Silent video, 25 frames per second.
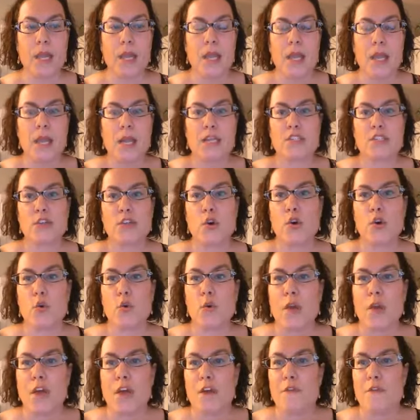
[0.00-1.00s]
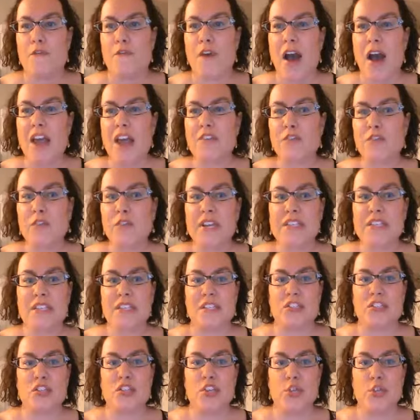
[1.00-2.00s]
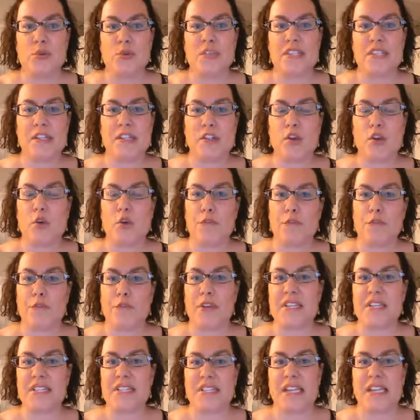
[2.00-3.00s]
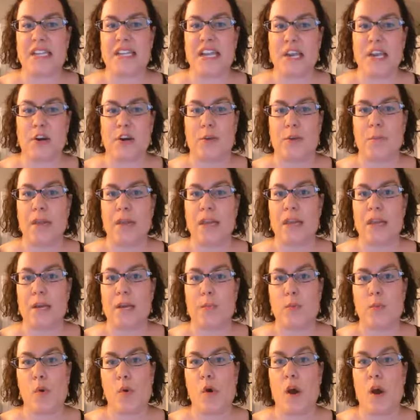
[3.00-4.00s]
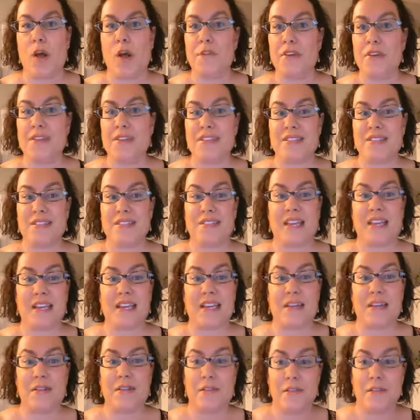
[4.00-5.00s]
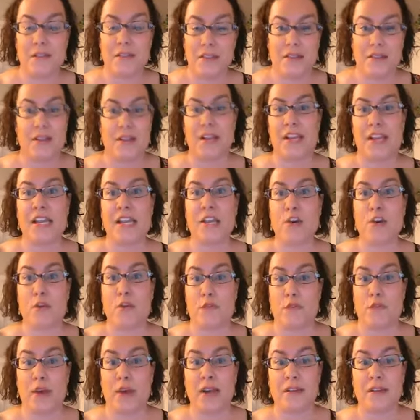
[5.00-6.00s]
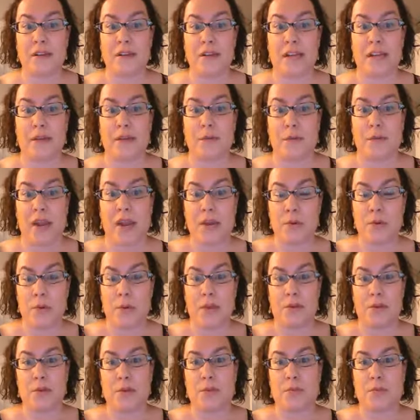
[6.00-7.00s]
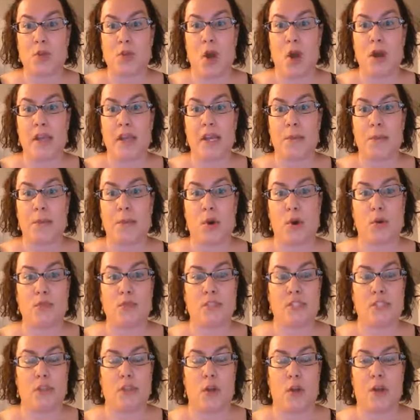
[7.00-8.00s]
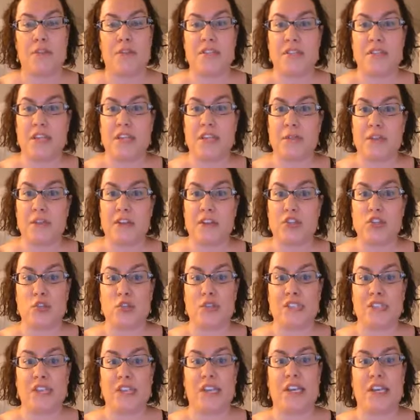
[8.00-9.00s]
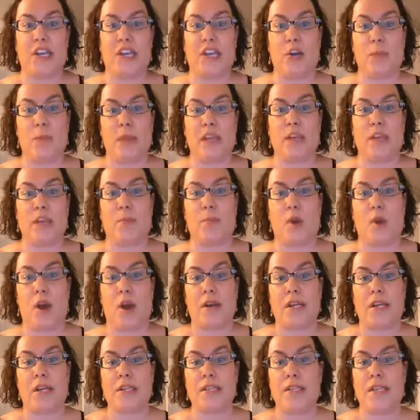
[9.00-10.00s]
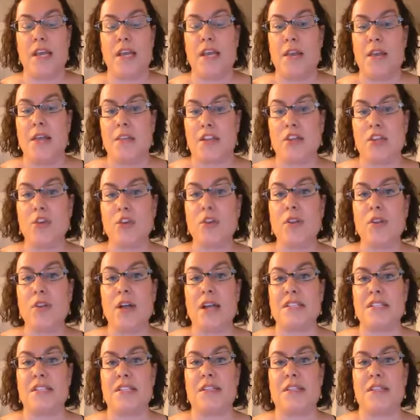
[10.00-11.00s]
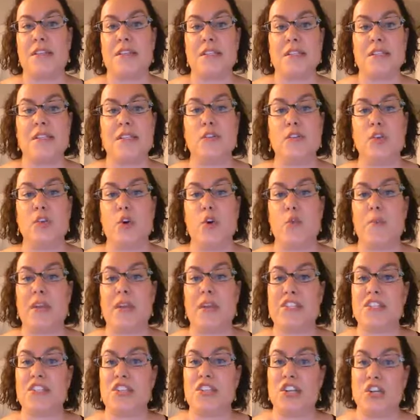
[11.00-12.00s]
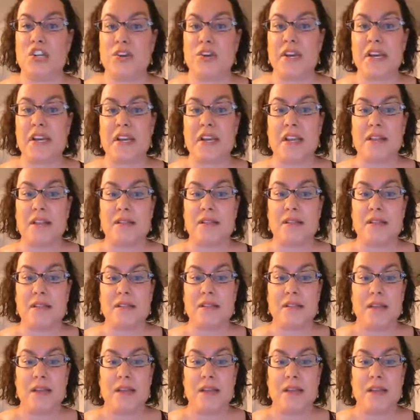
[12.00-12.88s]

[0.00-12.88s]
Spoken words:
So 5 reasons to use silicone-free skincare and makeup. Well, obviously, eco-friendly, right? What we've been talking about. So a lot of these conventional skincare and makeup products that utilizing these silicone-based ingredients